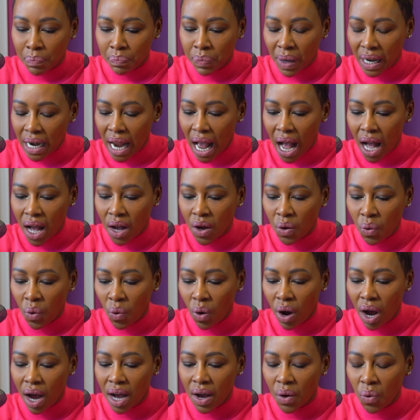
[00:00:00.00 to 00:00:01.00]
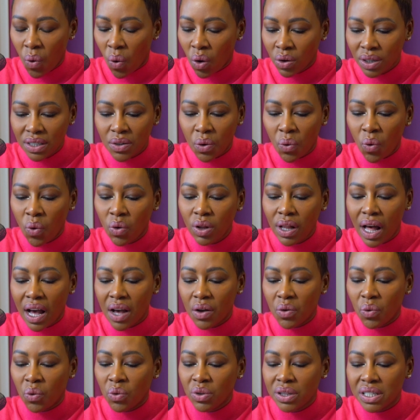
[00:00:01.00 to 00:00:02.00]
but
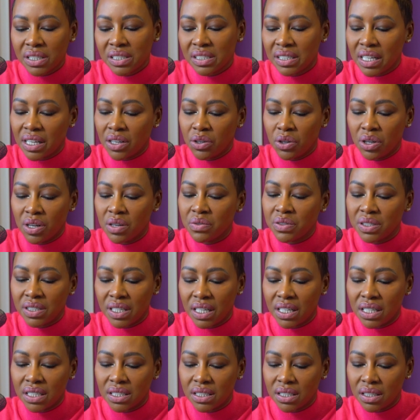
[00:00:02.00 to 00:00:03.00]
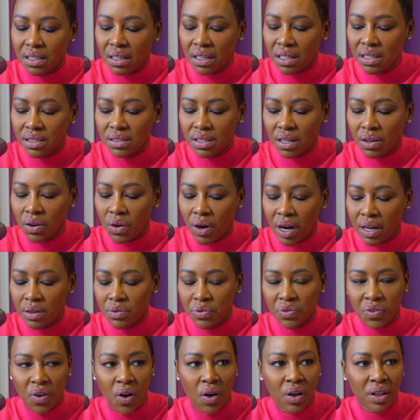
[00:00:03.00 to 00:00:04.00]
all this thing could have said is he's a great
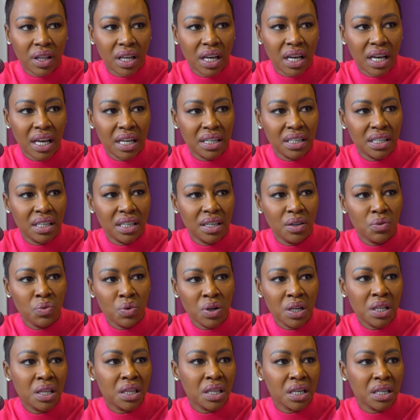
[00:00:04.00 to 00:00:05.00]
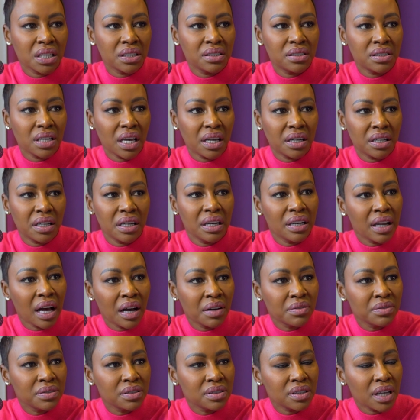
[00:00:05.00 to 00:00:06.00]
father and he rethinks and he
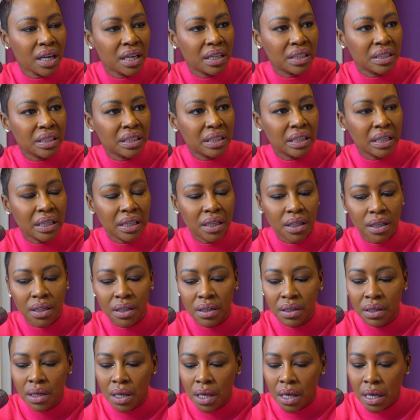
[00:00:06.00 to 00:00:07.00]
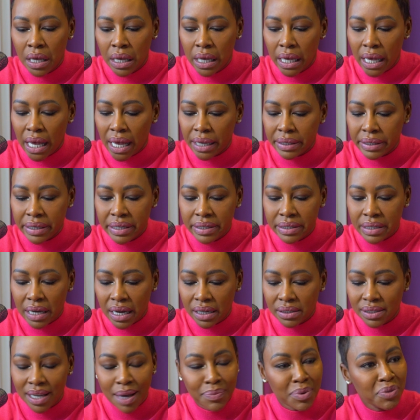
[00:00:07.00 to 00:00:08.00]
loves and he
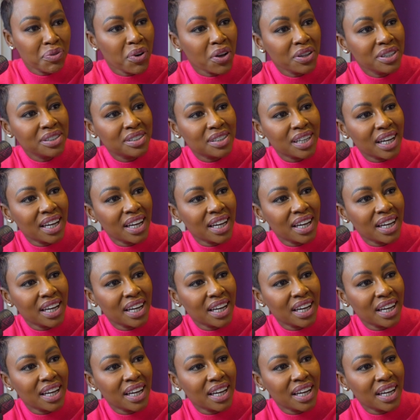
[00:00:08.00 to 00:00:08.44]
does. Happy Father's